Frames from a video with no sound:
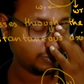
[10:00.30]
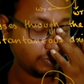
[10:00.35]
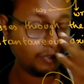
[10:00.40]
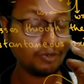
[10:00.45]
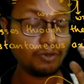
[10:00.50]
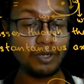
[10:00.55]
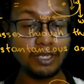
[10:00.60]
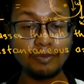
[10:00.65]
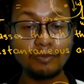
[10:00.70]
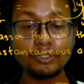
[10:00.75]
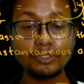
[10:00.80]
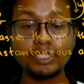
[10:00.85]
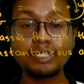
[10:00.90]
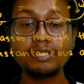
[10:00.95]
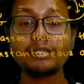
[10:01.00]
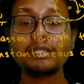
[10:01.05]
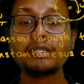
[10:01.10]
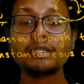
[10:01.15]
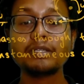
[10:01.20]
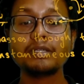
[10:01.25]
Not rolling
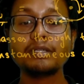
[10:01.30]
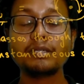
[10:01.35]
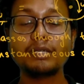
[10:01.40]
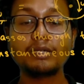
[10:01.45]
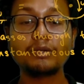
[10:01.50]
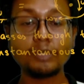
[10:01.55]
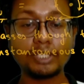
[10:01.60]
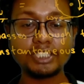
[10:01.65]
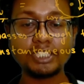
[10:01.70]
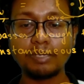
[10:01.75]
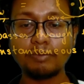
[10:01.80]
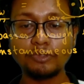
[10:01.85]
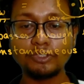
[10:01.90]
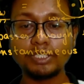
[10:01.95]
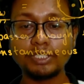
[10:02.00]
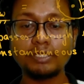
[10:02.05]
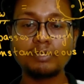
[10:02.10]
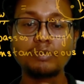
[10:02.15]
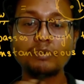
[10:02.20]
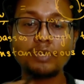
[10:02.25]
motion, rotational
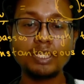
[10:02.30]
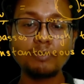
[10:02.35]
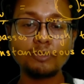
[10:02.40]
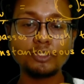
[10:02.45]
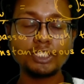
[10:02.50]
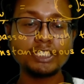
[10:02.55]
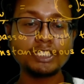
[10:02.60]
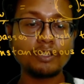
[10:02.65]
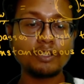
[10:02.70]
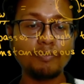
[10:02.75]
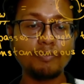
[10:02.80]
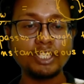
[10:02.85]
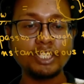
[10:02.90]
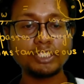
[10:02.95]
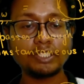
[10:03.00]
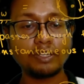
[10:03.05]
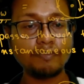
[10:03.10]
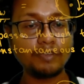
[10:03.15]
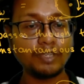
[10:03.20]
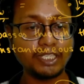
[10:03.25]
motion. Rolling motion is a
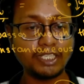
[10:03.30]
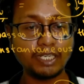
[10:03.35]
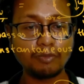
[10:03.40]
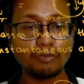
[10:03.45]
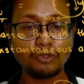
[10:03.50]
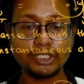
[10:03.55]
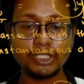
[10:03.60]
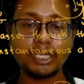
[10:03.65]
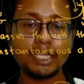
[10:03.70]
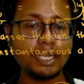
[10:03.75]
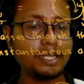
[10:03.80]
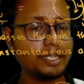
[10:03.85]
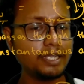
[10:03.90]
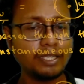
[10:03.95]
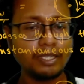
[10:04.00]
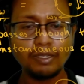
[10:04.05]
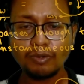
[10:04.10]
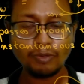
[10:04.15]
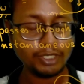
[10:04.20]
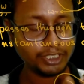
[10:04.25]
combination of linear motion and
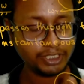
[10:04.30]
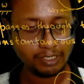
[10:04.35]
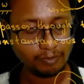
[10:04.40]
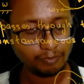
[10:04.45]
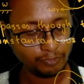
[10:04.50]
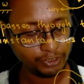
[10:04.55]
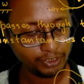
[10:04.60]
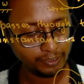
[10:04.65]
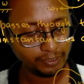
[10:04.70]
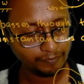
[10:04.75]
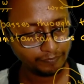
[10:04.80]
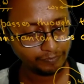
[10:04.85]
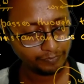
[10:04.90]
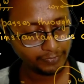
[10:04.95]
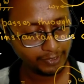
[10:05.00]
rotational motion.